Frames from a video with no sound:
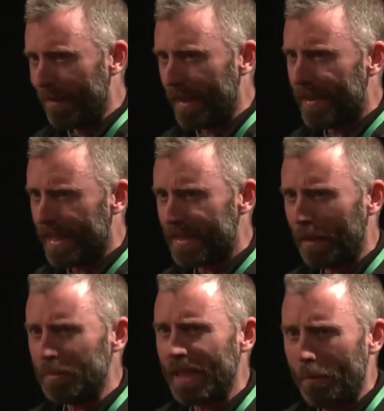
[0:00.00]
I think it's
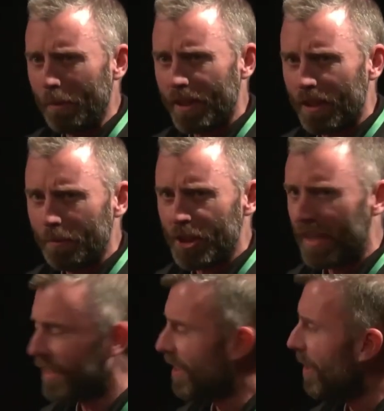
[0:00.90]
September the commission
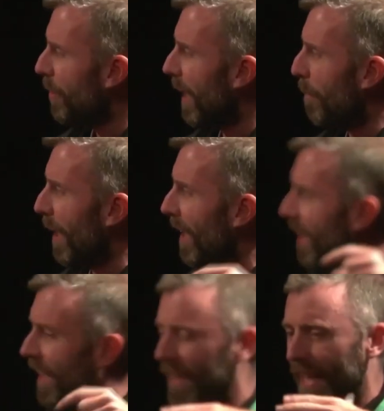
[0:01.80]
has to do that
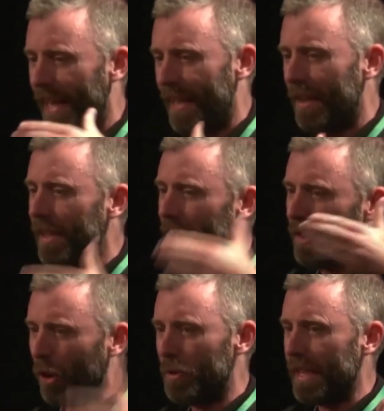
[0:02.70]
by, and then
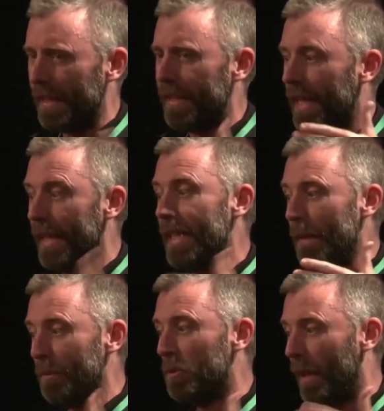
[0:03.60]
those
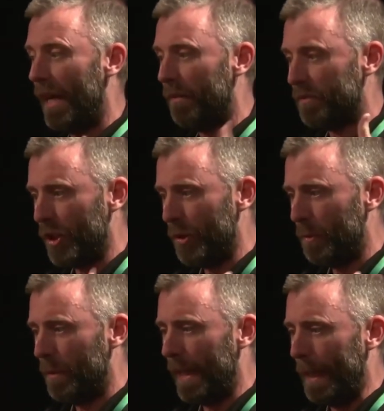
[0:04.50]
gatekeepers will have
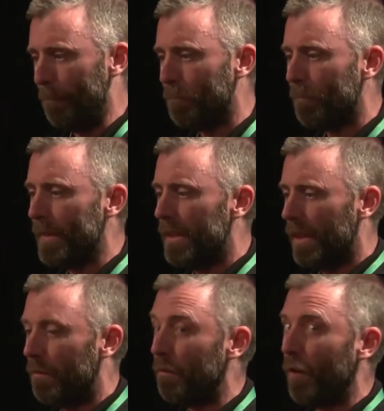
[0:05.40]
to
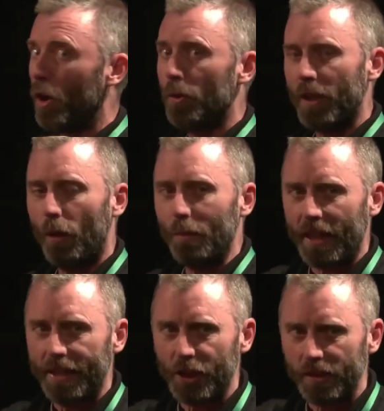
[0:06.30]
follow the
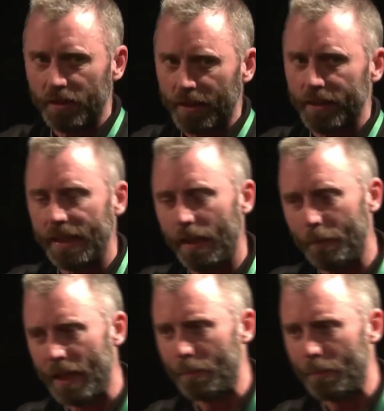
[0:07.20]
obligations in the DMA by